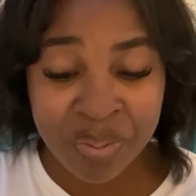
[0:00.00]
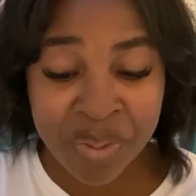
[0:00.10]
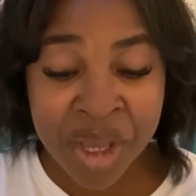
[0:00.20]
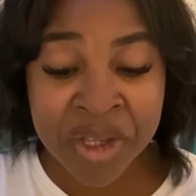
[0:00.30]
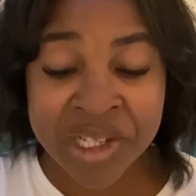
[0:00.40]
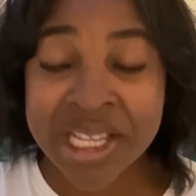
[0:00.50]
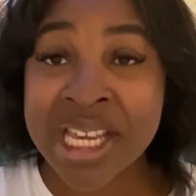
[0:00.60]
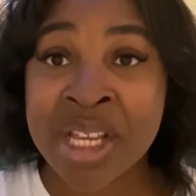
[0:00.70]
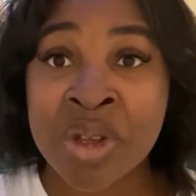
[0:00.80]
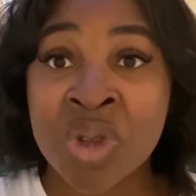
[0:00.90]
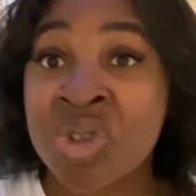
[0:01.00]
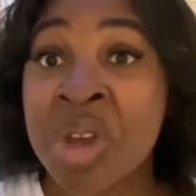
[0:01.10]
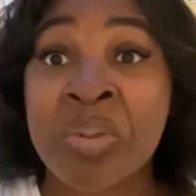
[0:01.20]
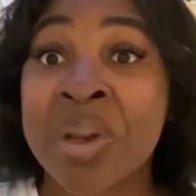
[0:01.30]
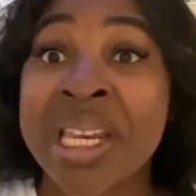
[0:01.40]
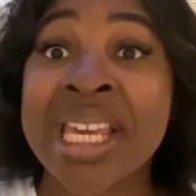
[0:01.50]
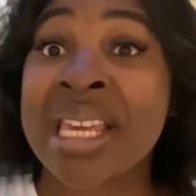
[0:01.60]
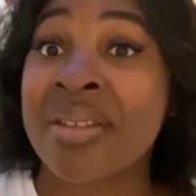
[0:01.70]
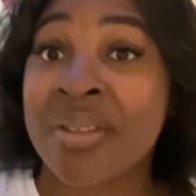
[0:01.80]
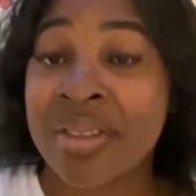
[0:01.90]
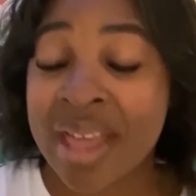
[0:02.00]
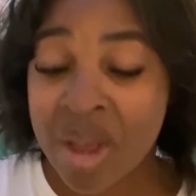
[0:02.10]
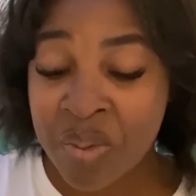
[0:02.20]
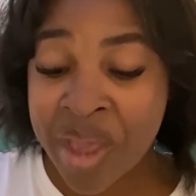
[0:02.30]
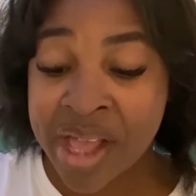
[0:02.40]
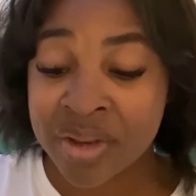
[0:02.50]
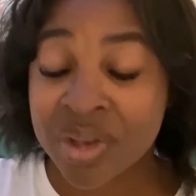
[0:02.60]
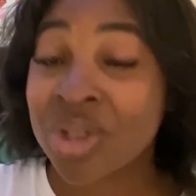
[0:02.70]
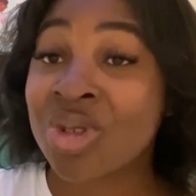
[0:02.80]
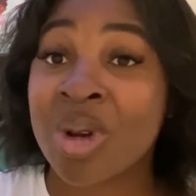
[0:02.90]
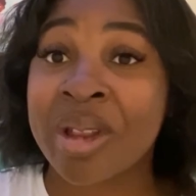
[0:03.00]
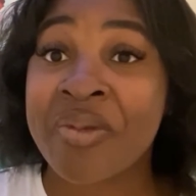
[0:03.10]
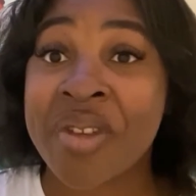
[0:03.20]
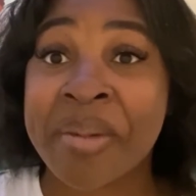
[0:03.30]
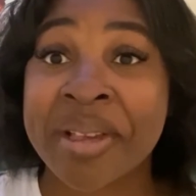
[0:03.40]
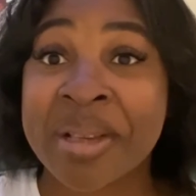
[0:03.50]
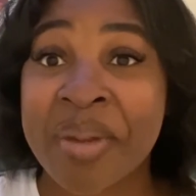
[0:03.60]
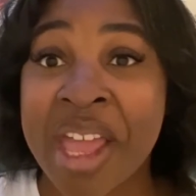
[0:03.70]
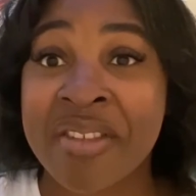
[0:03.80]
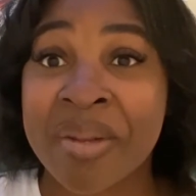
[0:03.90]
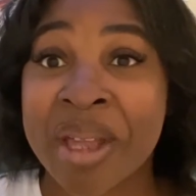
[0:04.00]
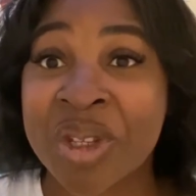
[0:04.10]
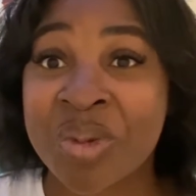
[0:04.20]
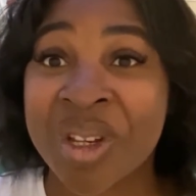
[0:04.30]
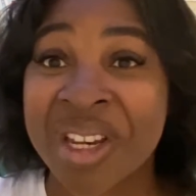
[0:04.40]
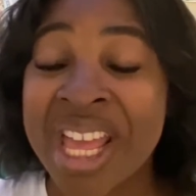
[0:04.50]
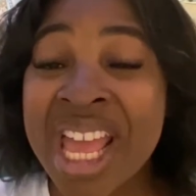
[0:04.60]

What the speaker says: personally don't believe that males are stronger than females at behaviour management.